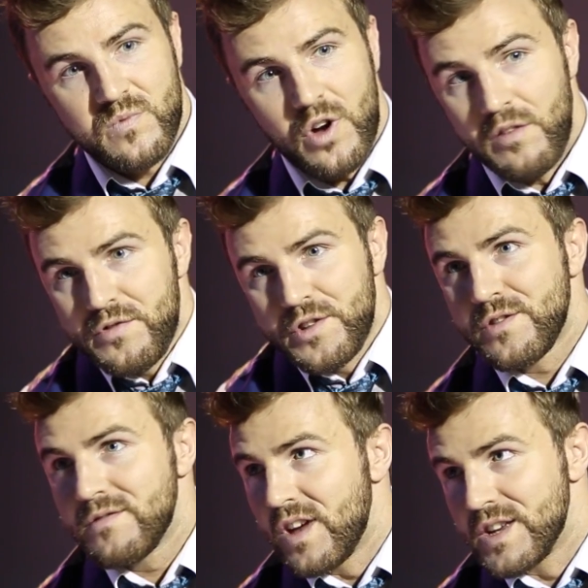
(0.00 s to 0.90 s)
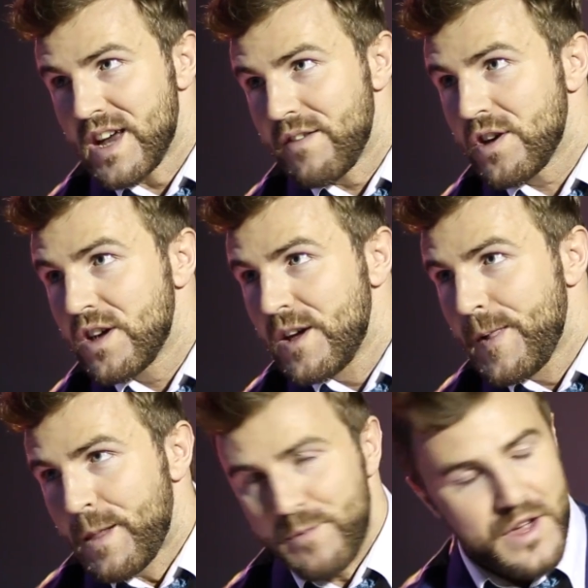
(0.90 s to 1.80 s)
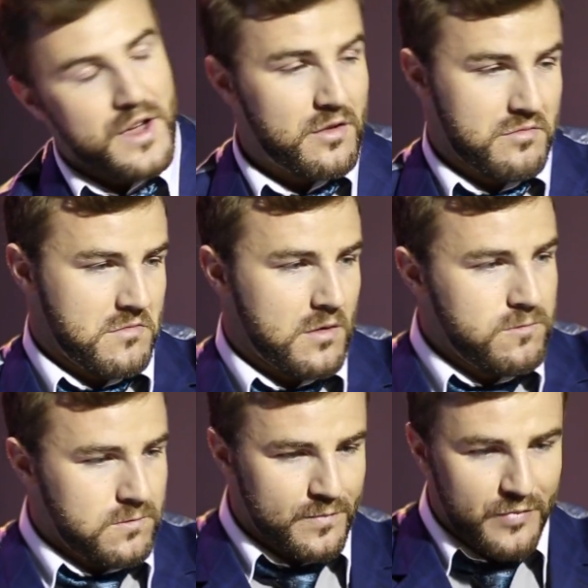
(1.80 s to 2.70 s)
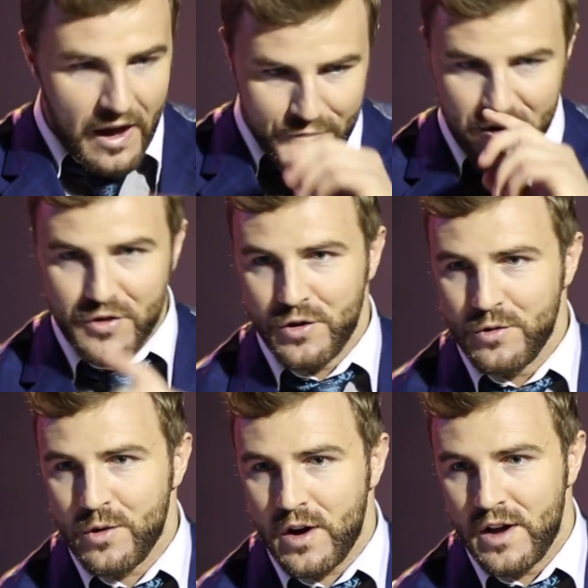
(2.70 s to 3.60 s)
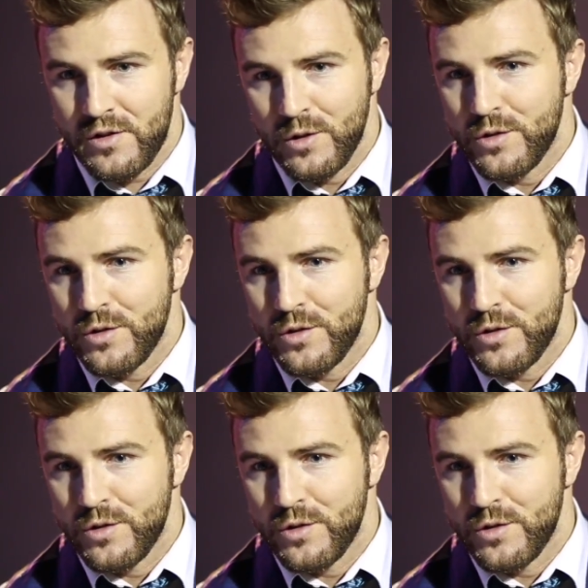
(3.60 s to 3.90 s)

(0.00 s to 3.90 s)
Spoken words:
Confident as ever. I mean, FSU and the